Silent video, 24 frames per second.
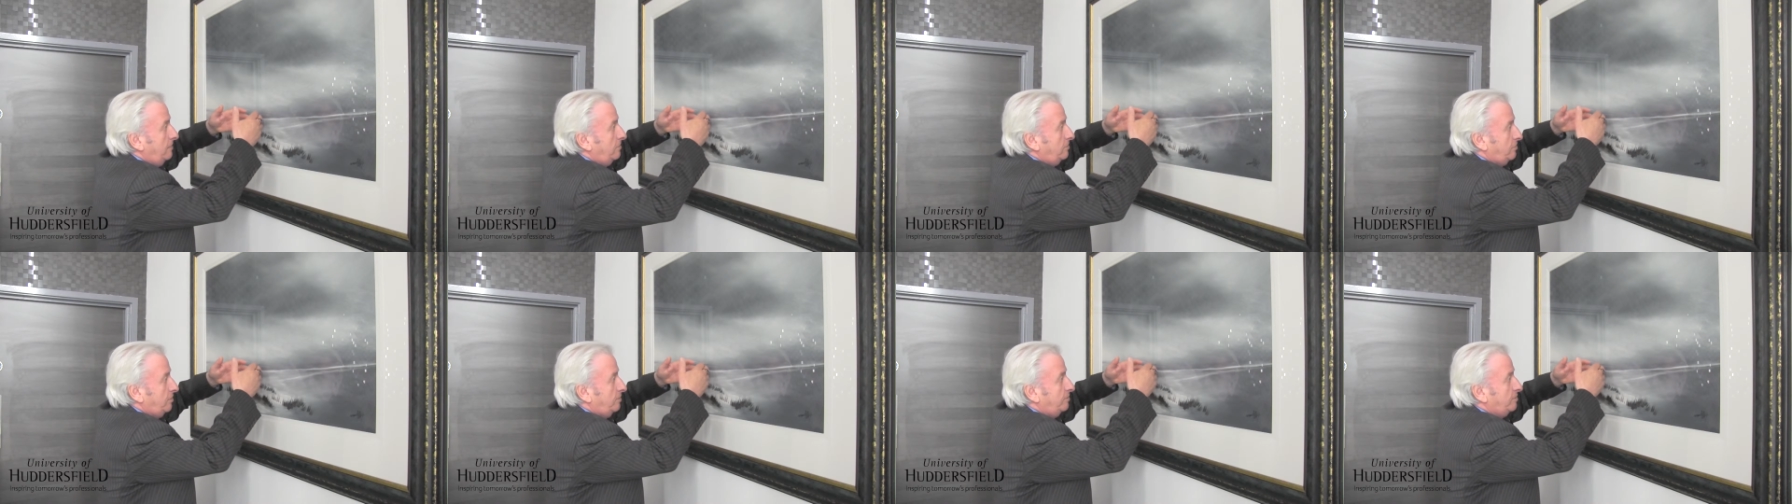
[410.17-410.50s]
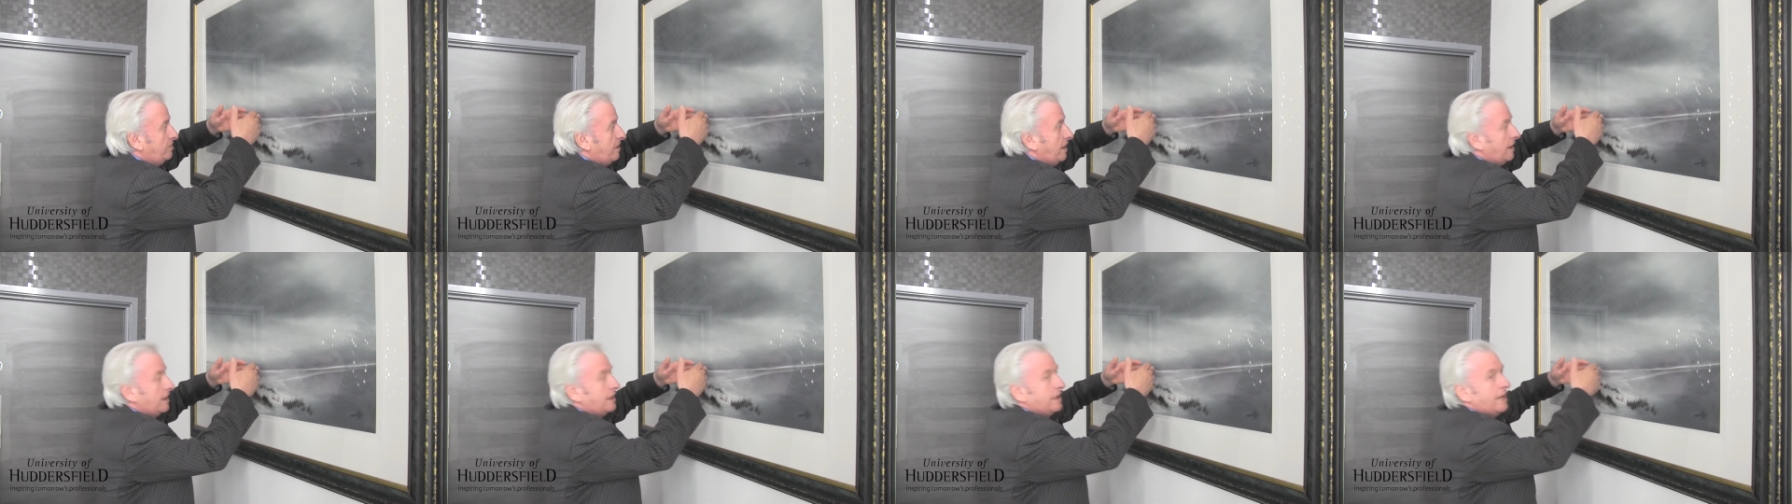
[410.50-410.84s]

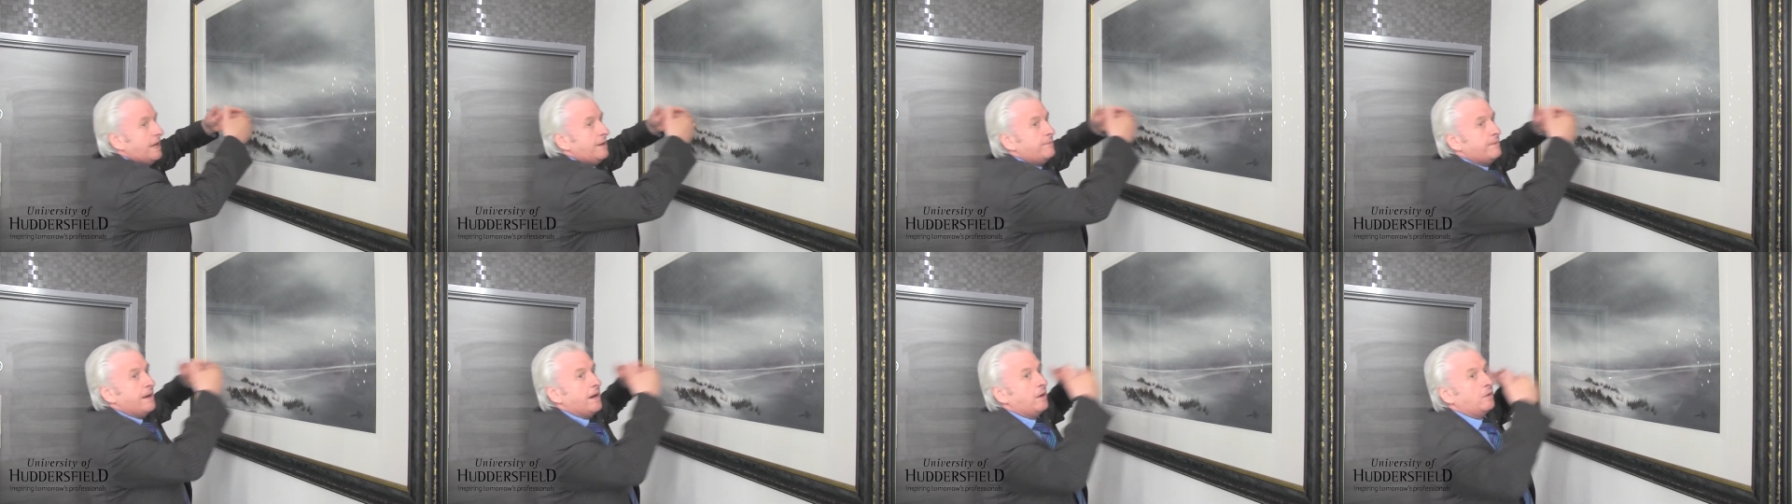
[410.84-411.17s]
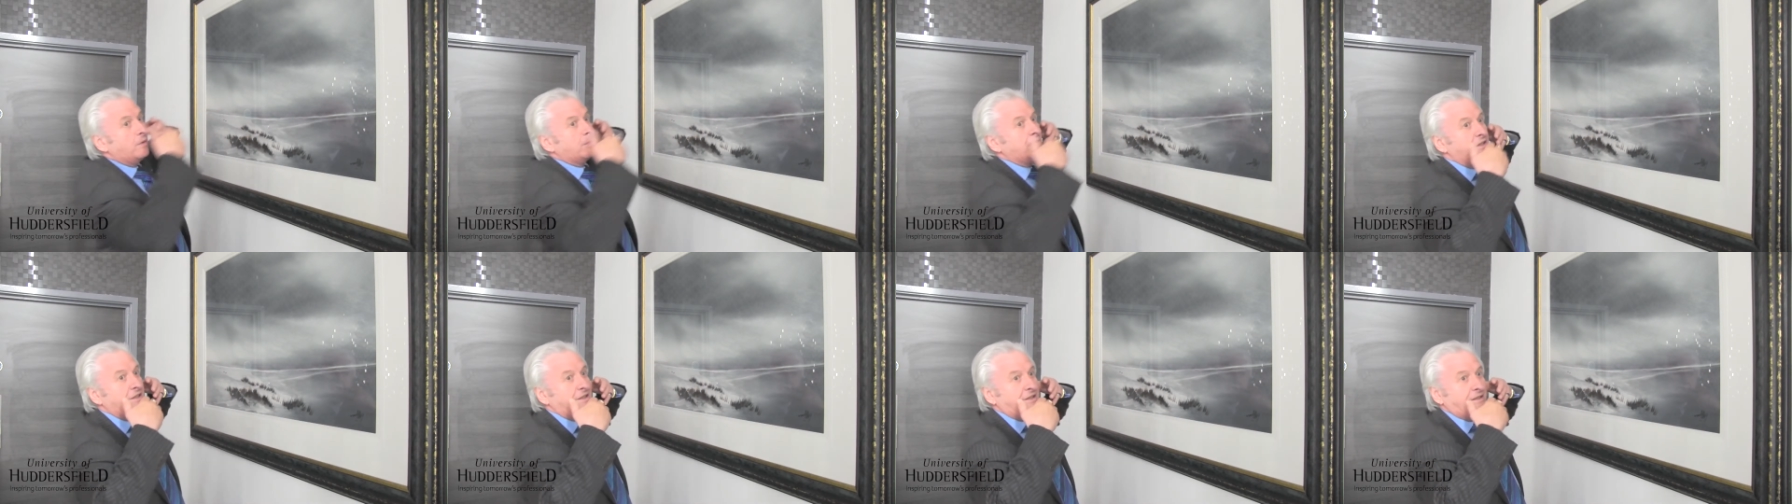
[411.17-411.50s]
subject came
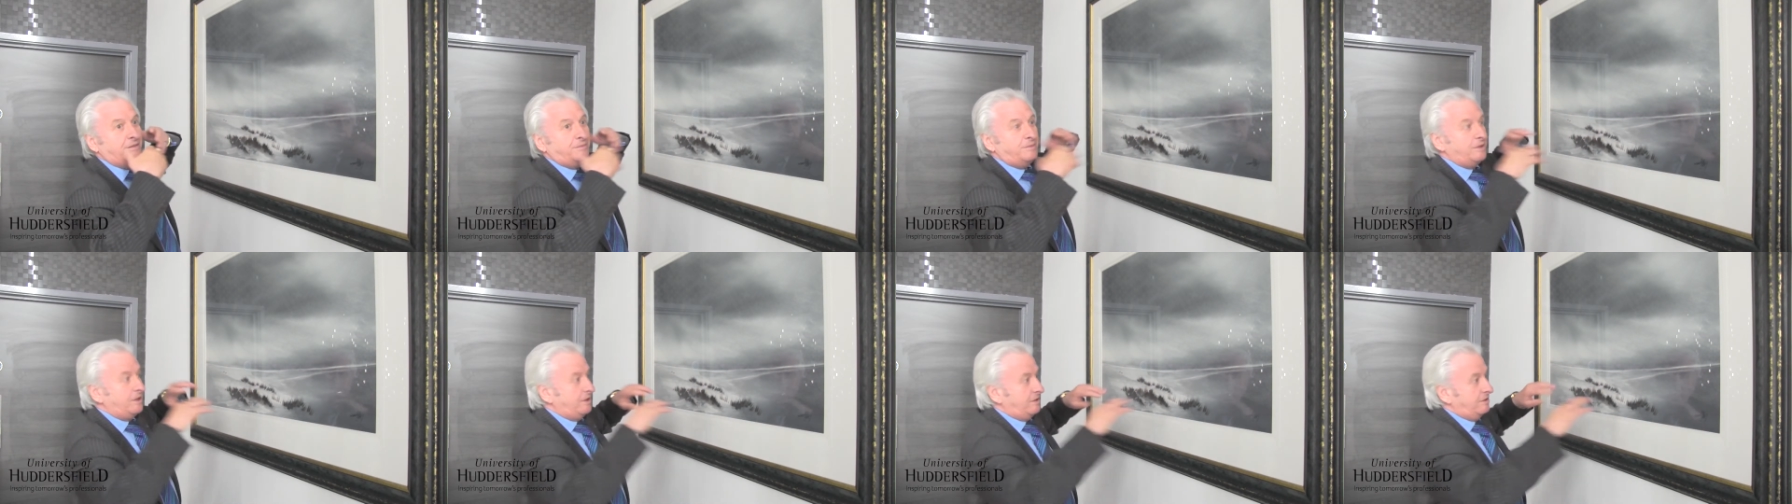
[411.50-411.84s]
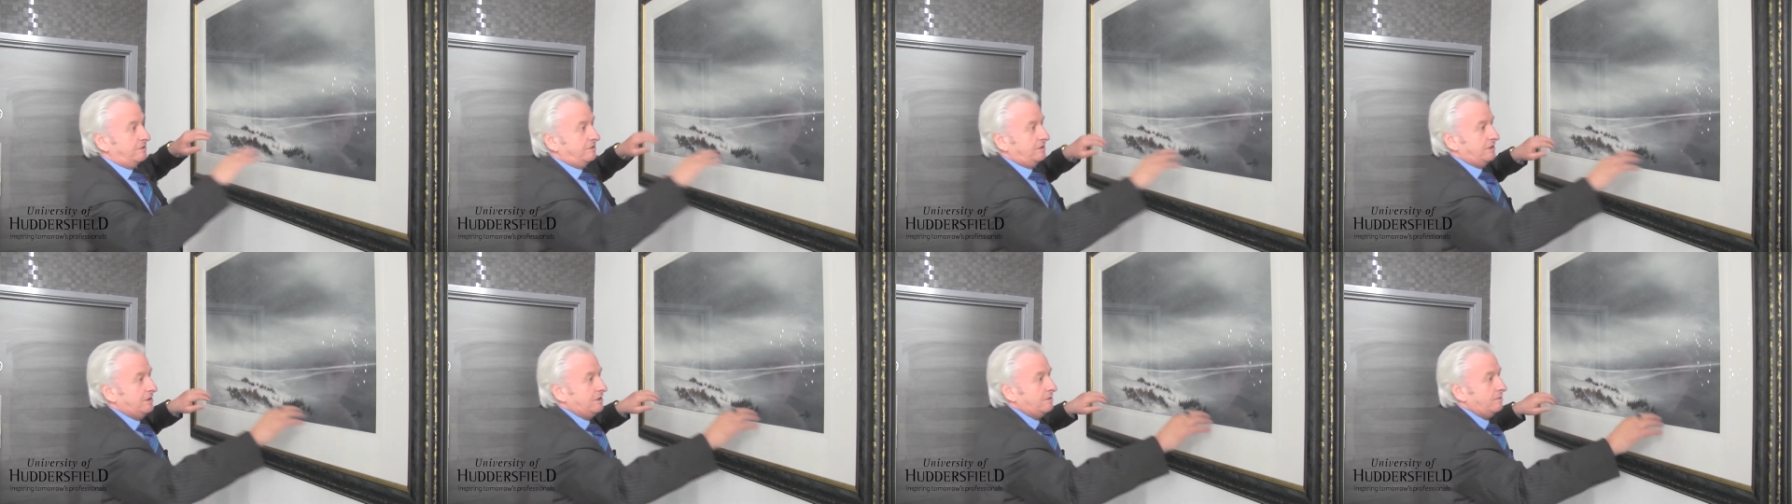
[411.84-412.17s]
out here
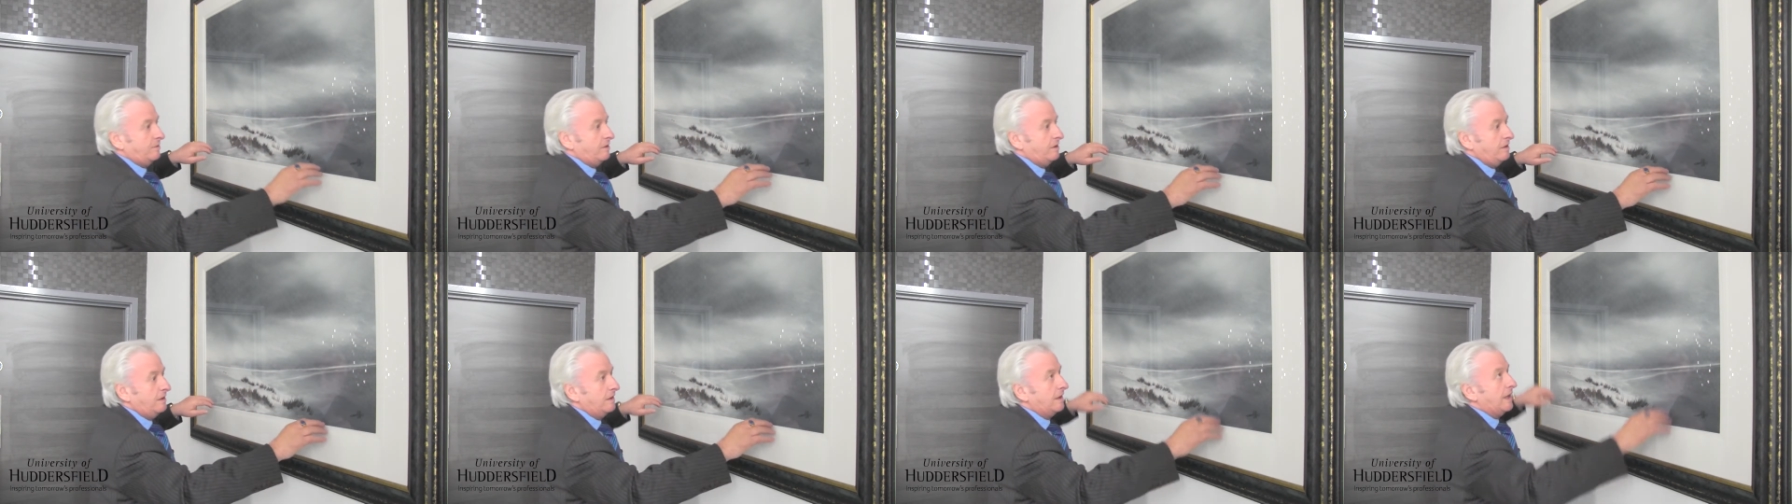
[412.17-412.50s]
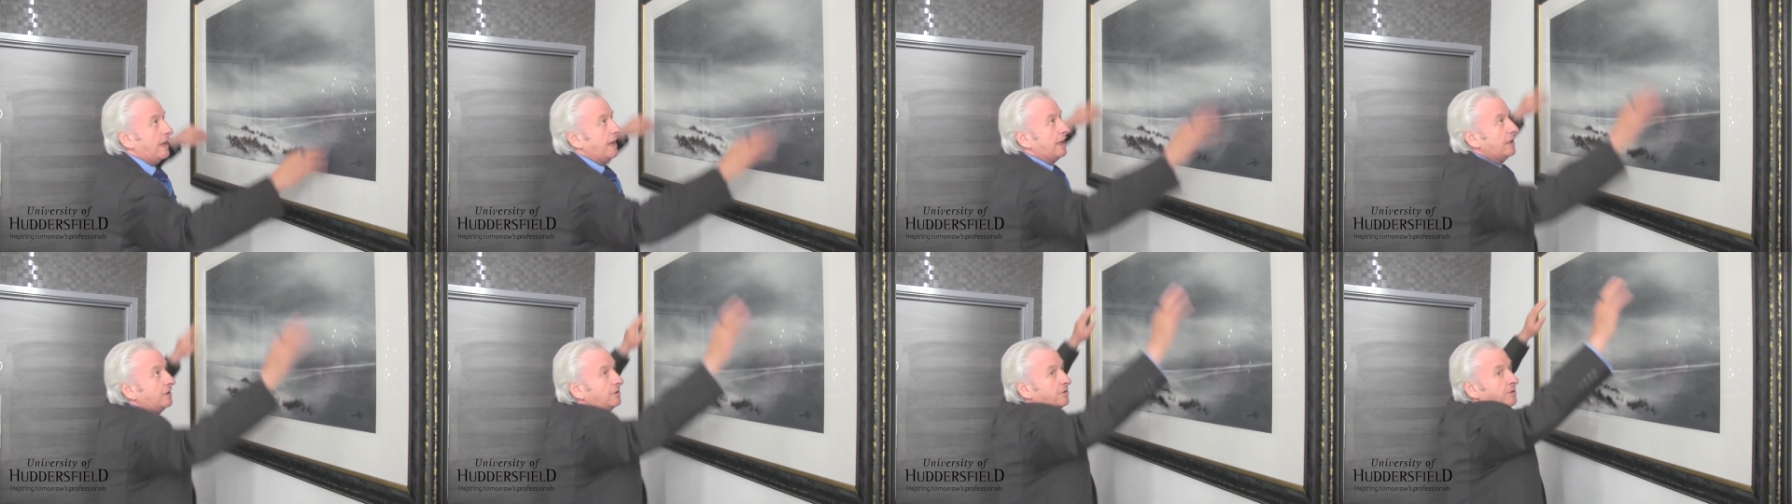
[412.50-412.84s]
because these were
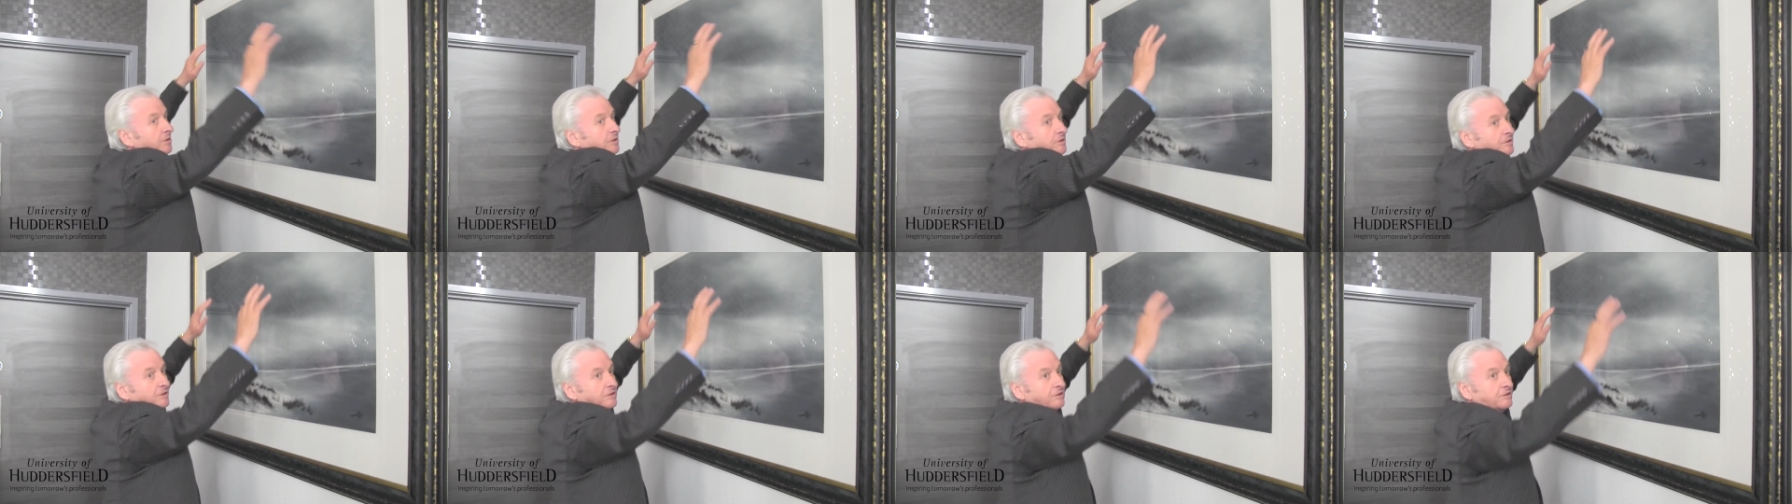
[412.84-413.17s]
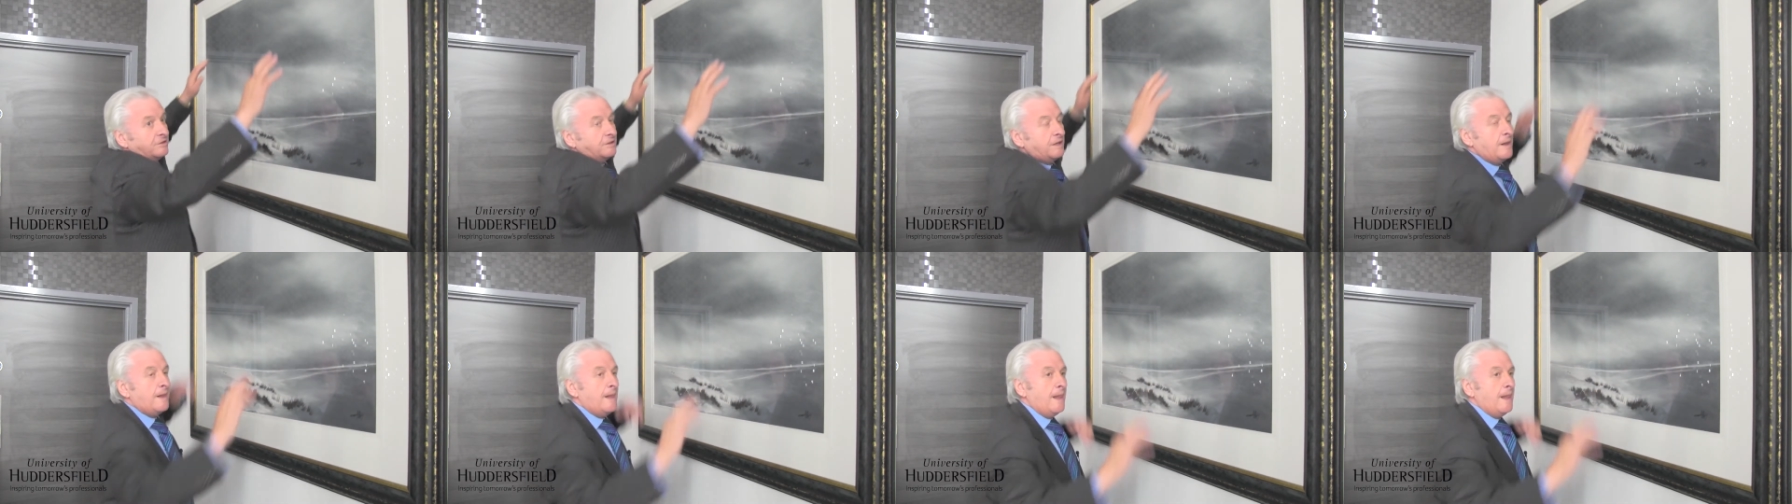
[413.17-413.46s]
light corners.